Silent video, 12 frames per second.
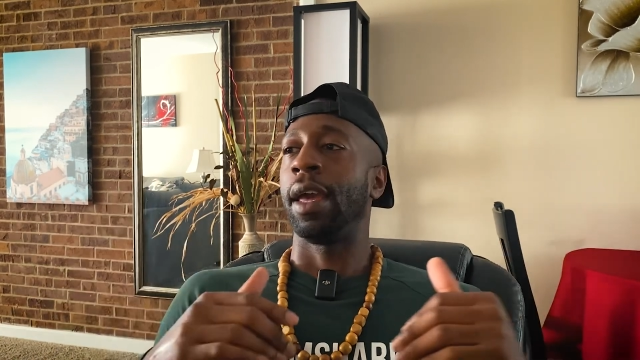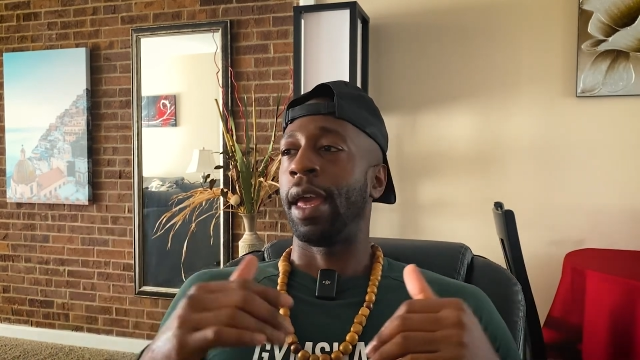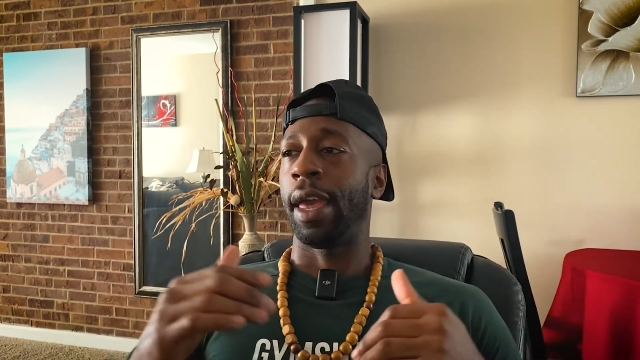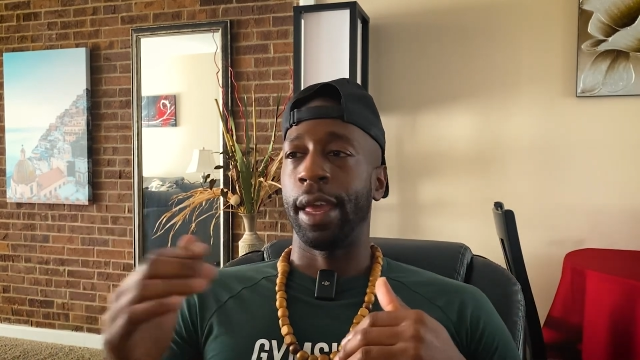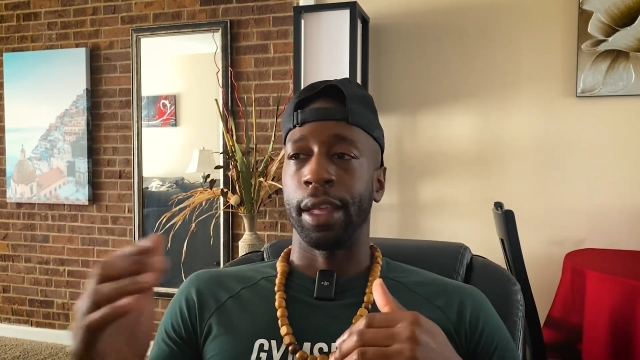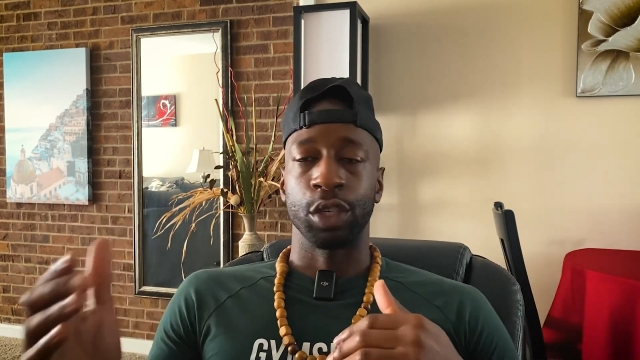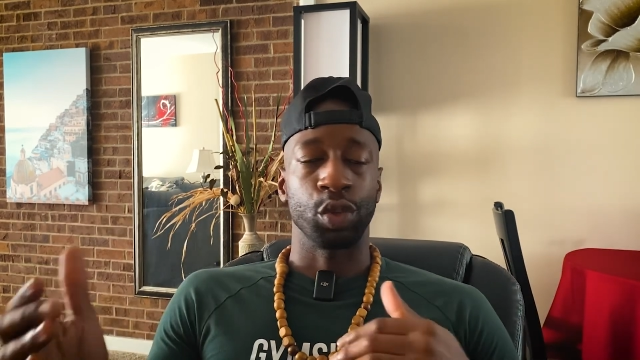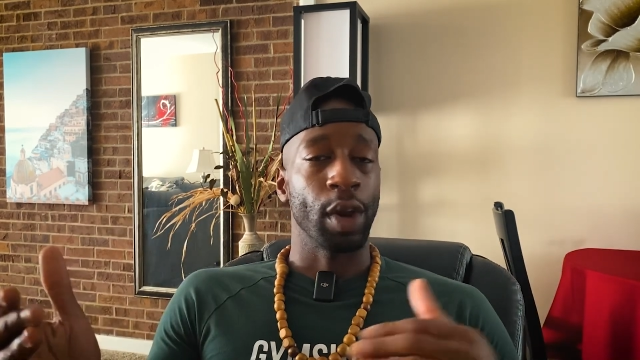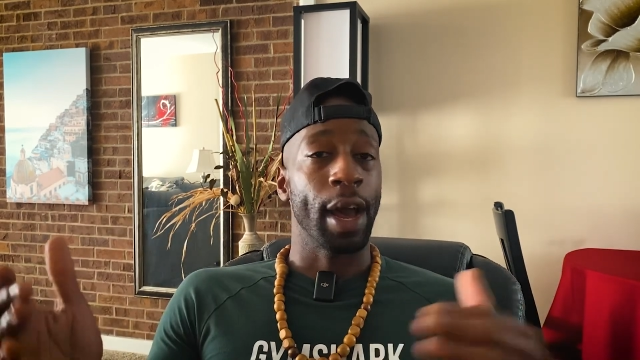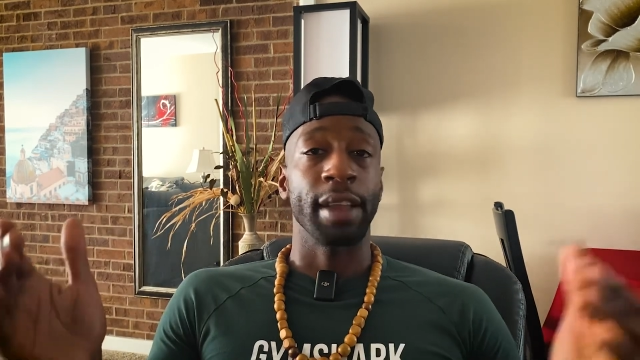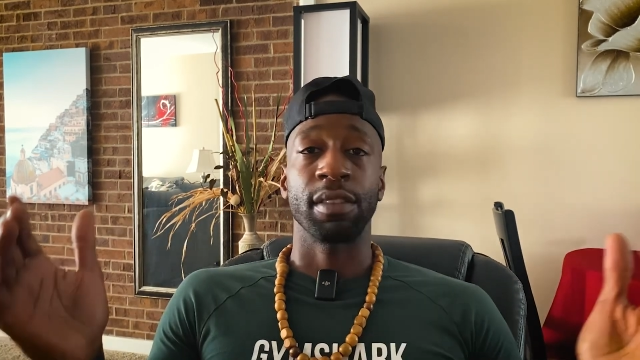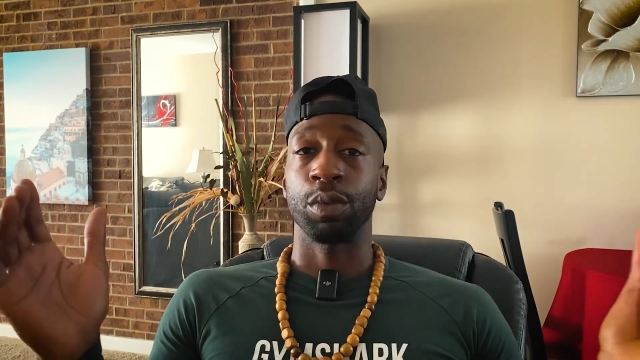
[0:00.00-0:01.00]
and
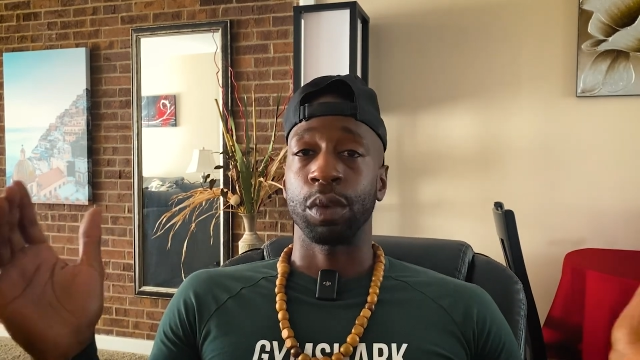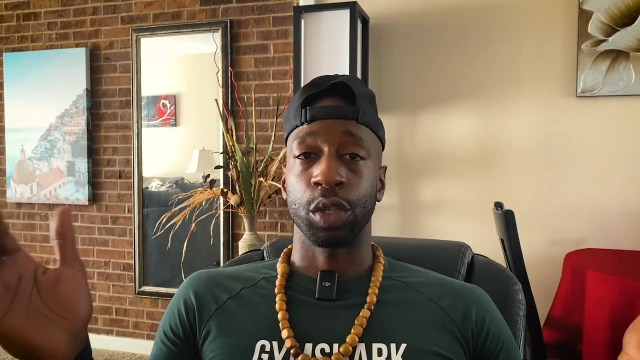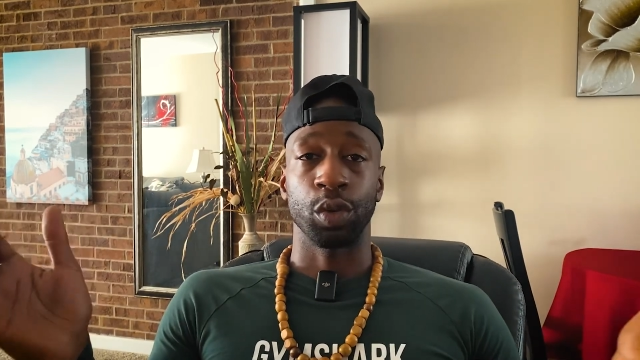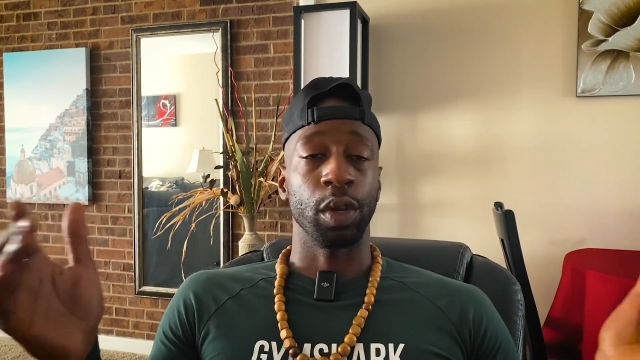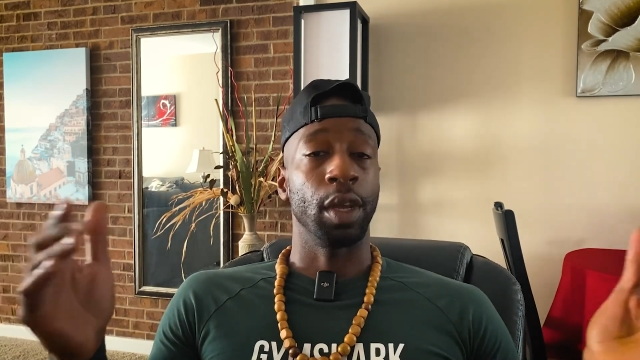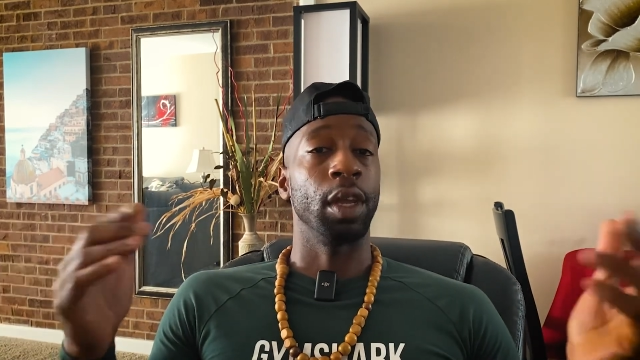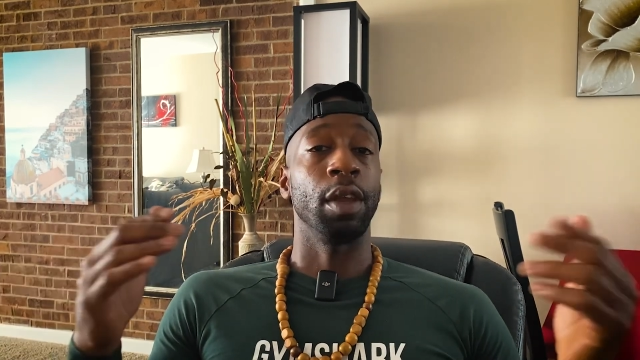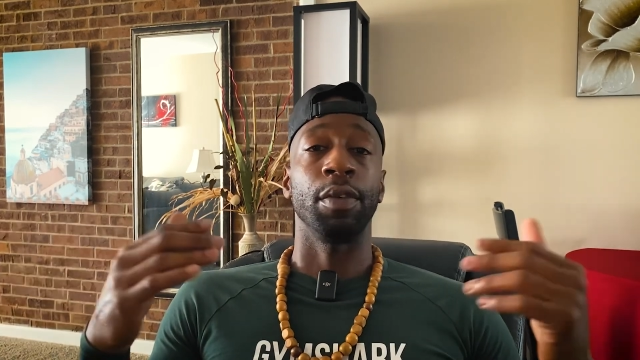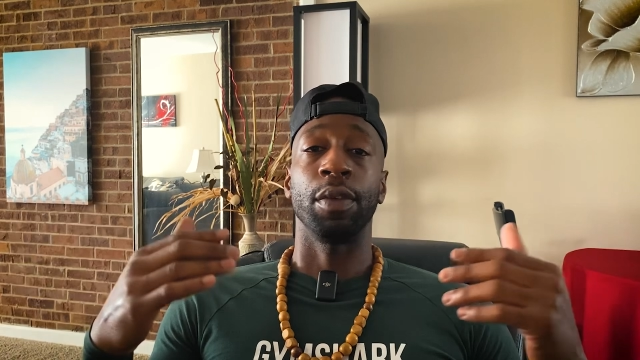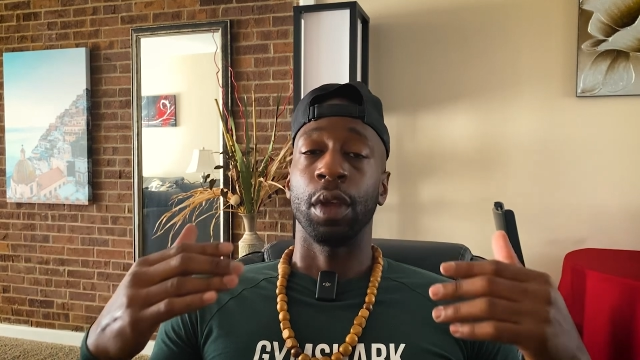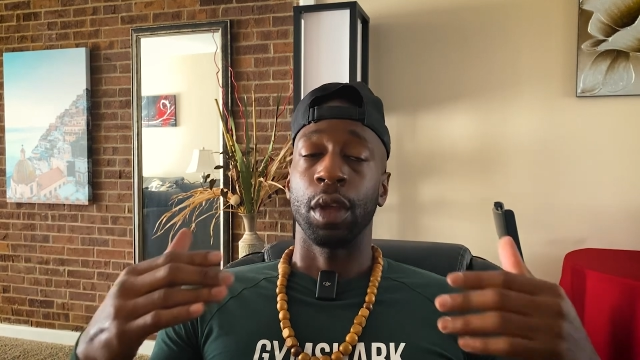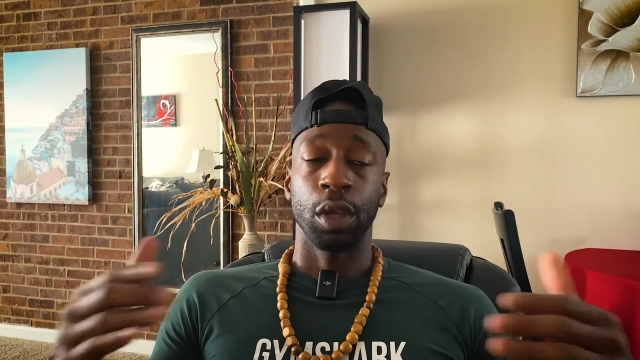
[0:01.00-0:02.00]
try to retrieve
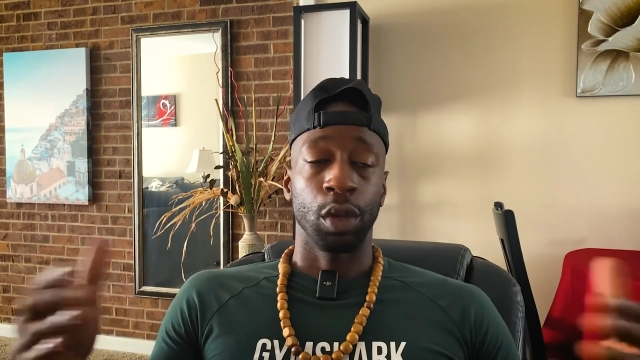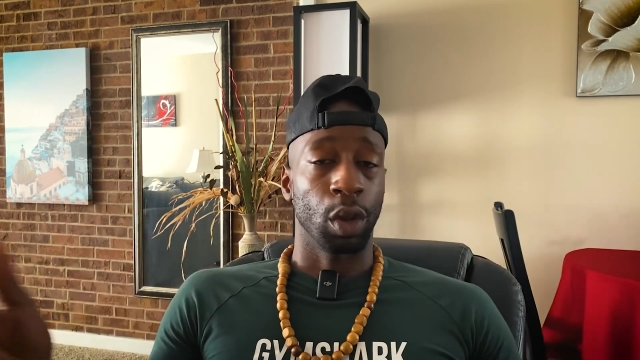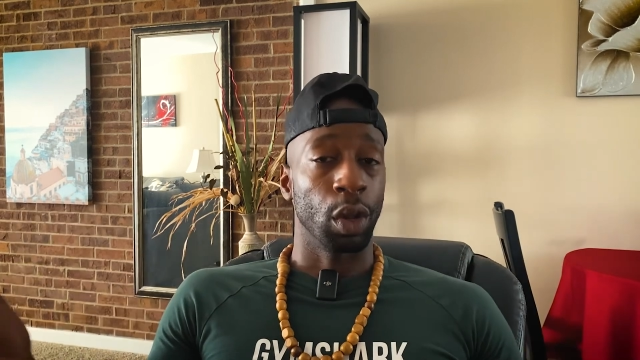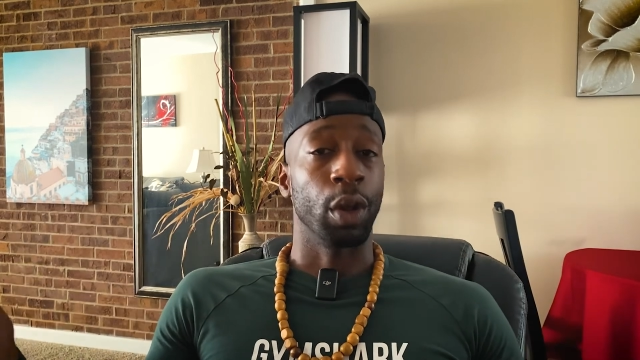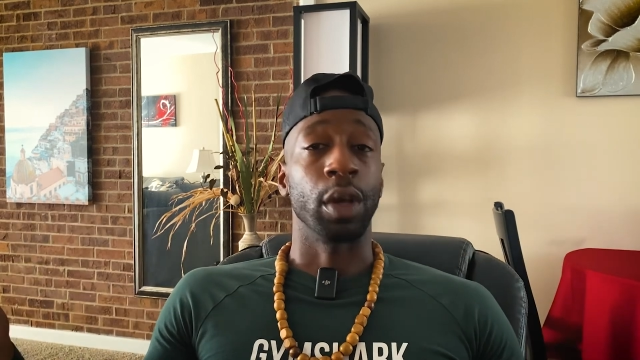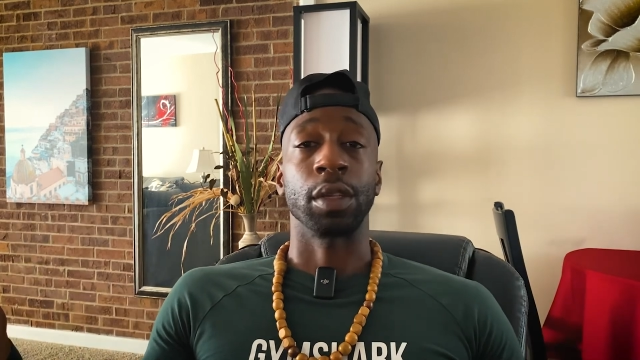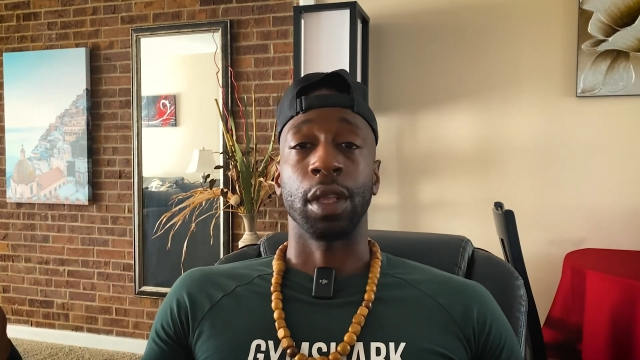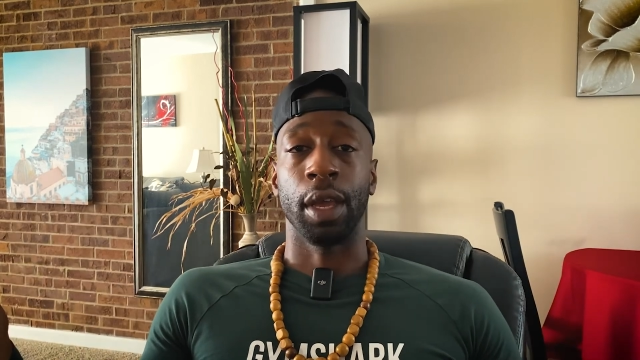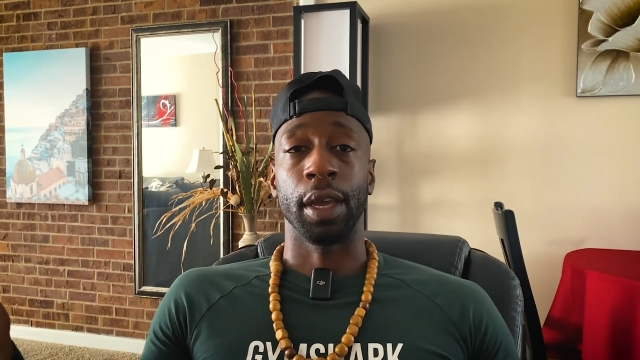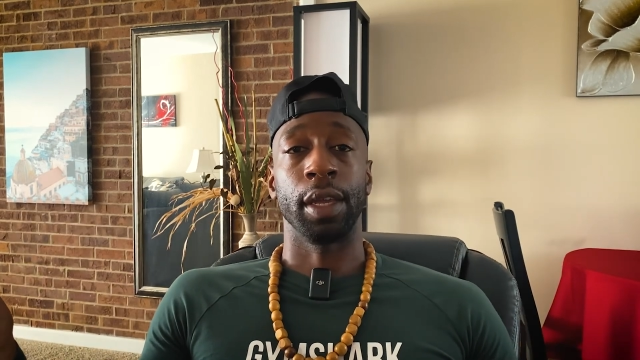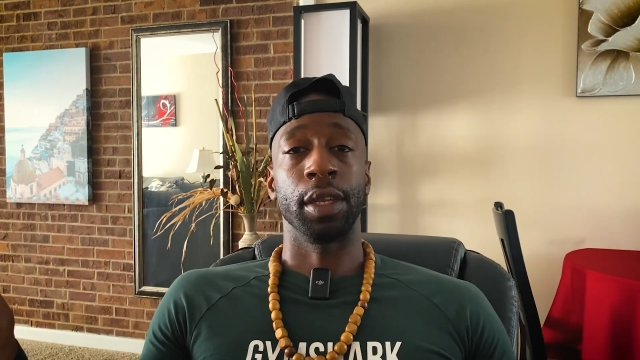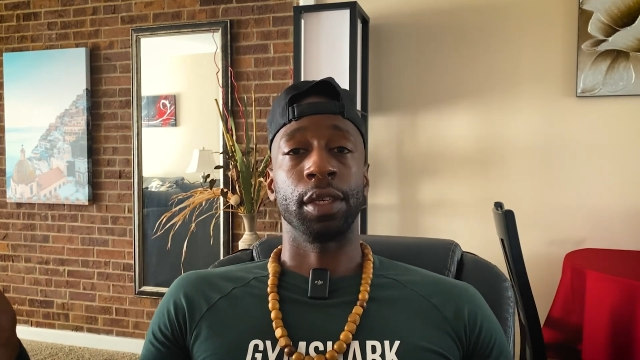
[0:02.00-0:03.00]
your lost
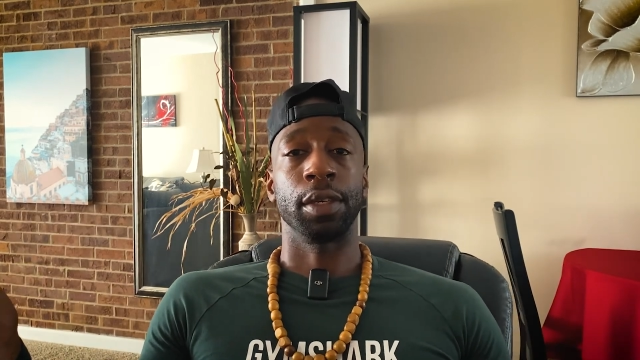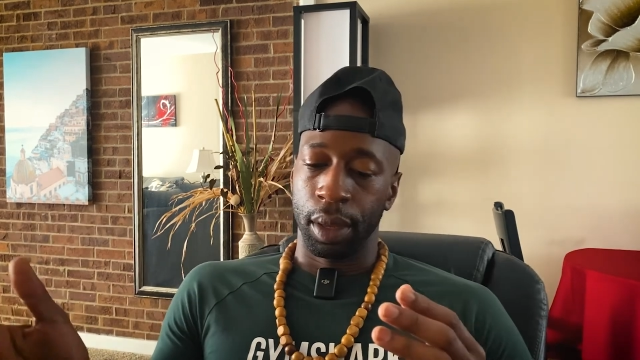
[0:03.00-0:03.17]
luggage.